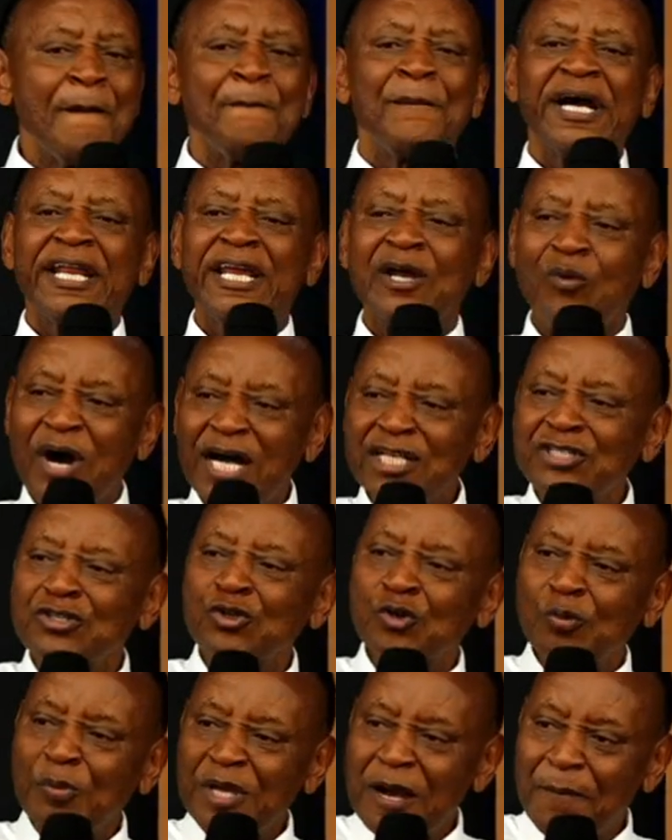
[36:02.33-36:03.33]
But he wants you
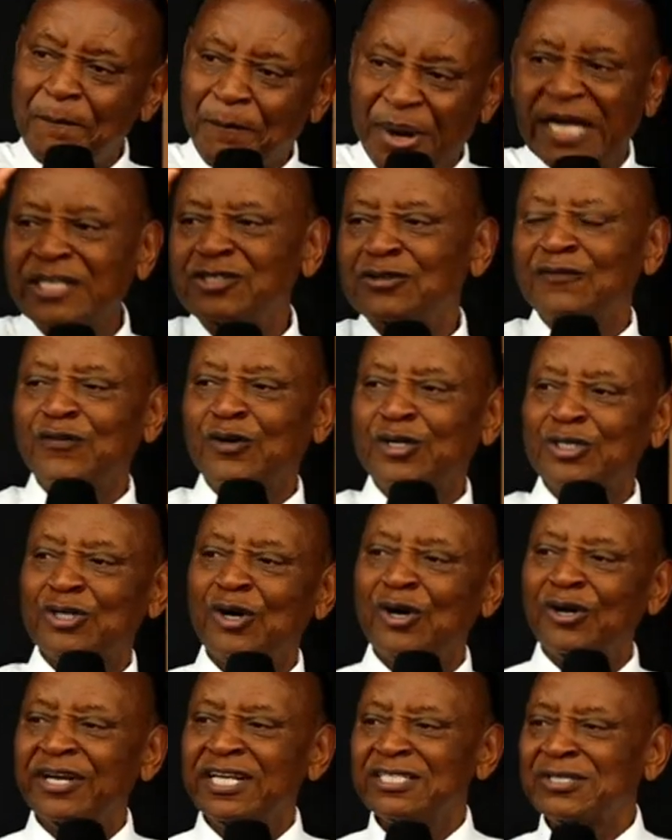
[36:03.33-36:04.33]
to be a part of what
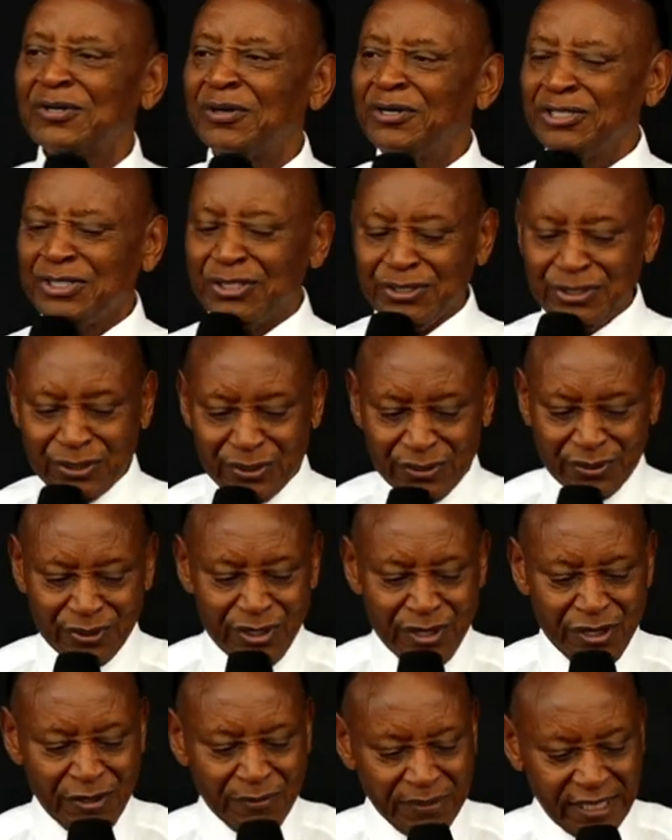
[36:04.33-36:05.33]
God is going to do.
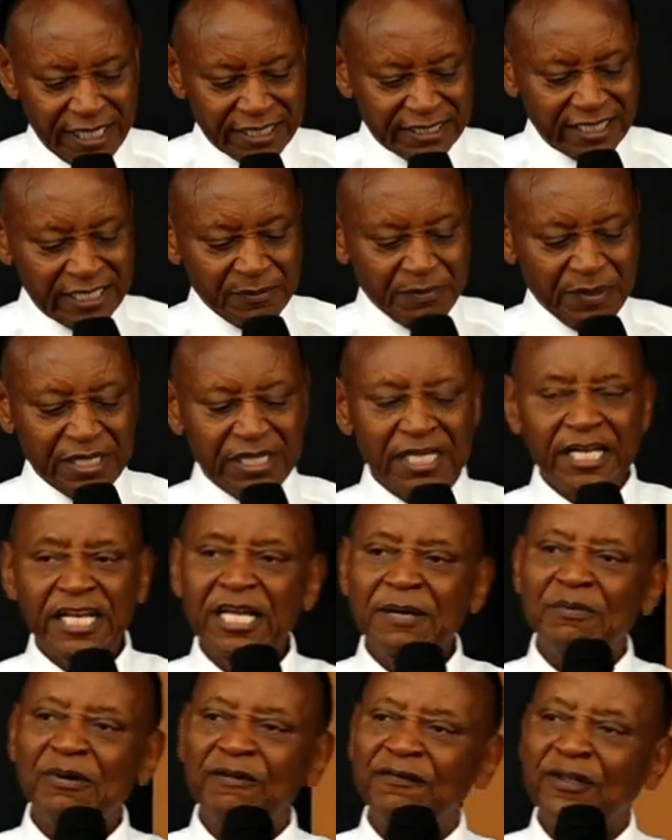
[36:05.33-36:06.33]
Blessed be the
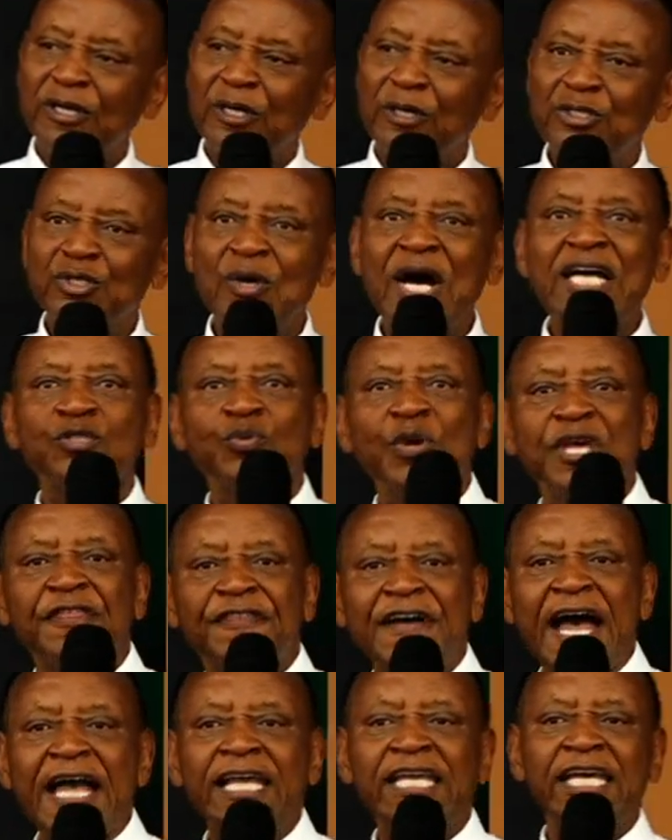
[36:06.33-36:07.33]
name of the Lord. So as we
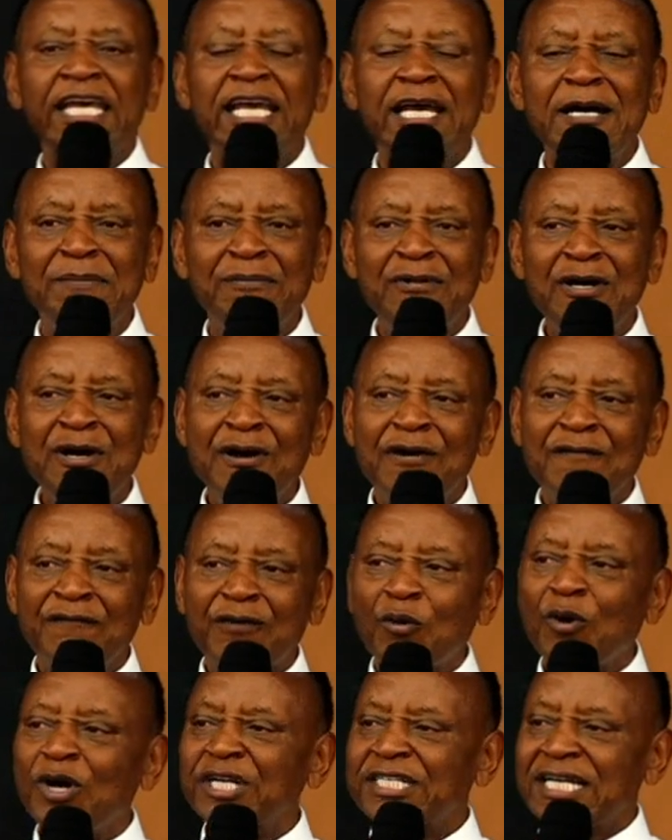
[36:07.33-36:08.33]
thank him
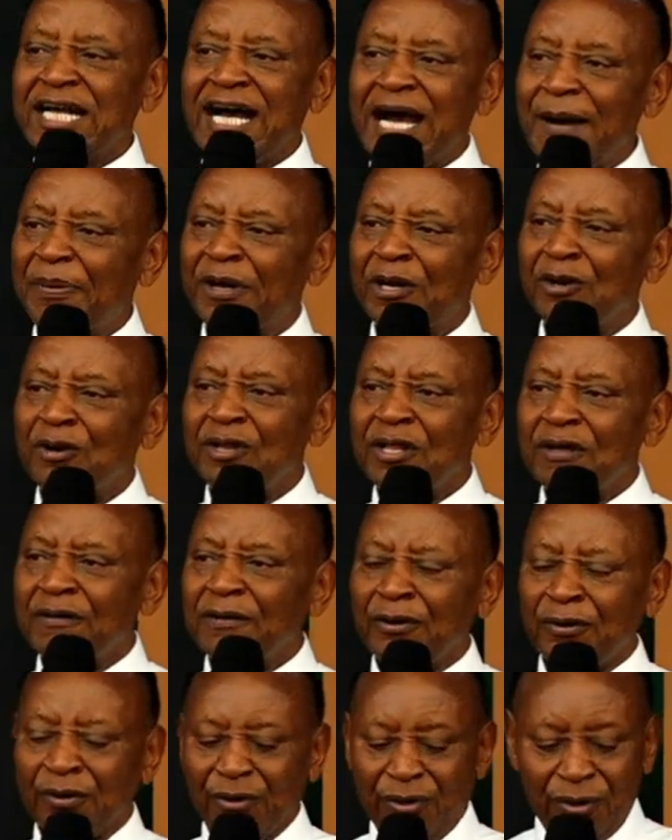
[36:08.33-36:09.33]
for what happened on the,
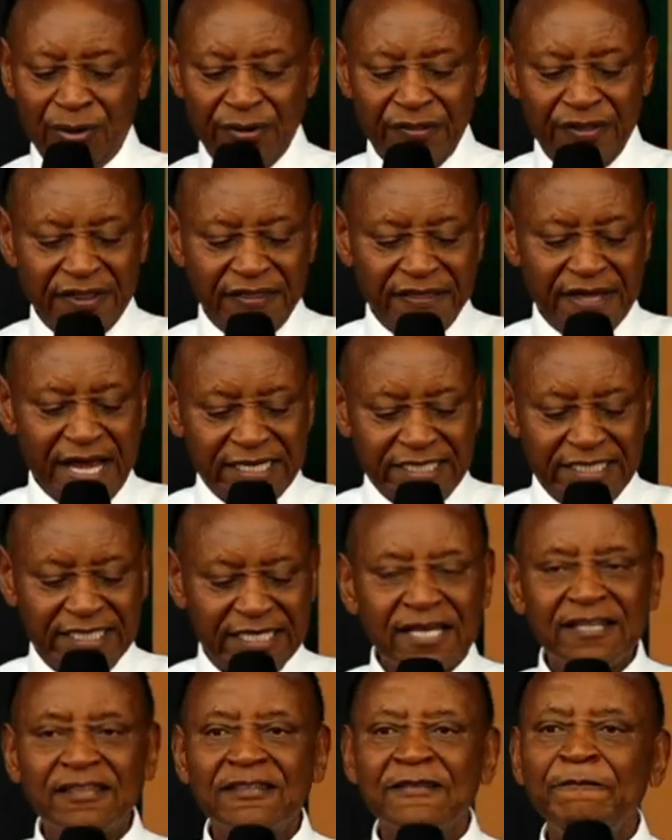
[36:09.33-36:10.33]
on the
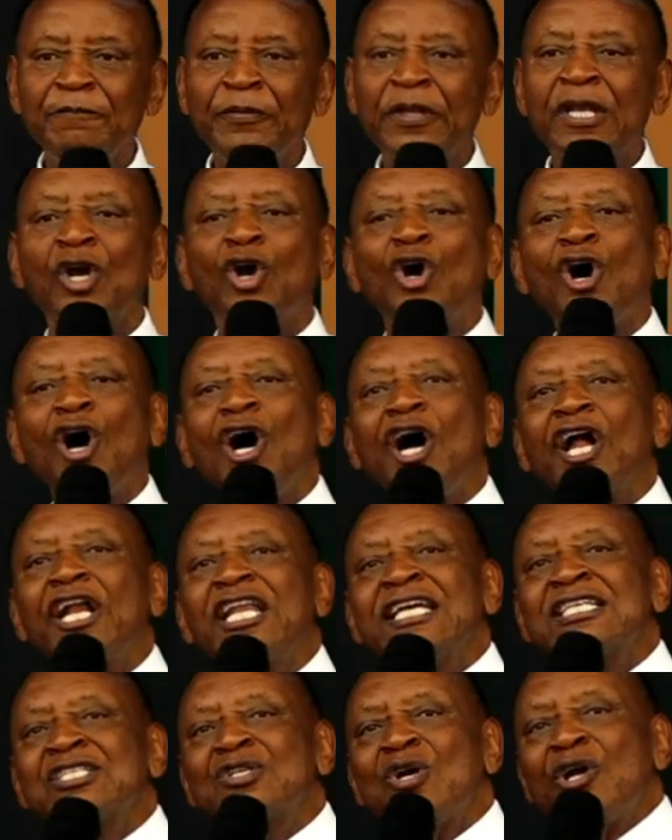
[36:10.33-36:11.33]
30th, God
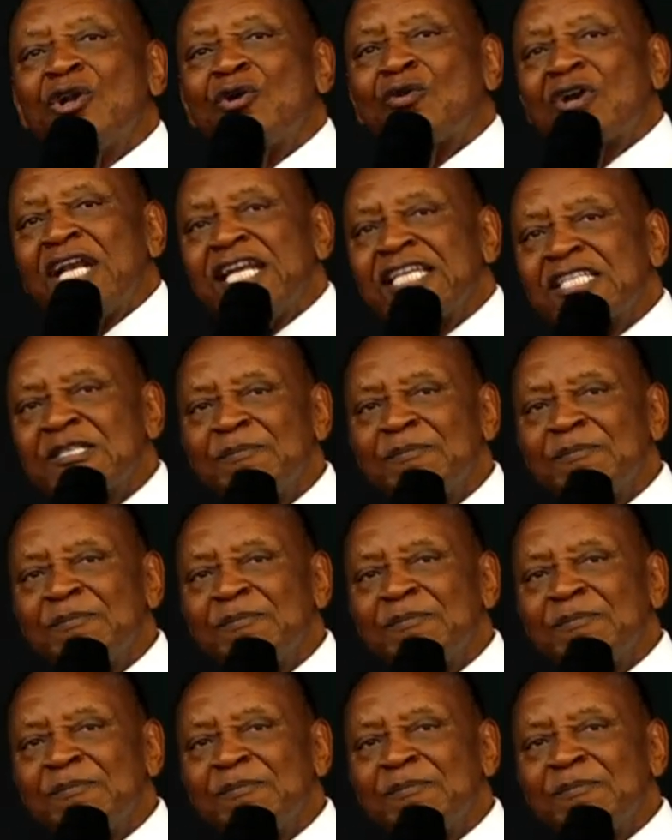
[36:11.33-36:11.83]
is going to release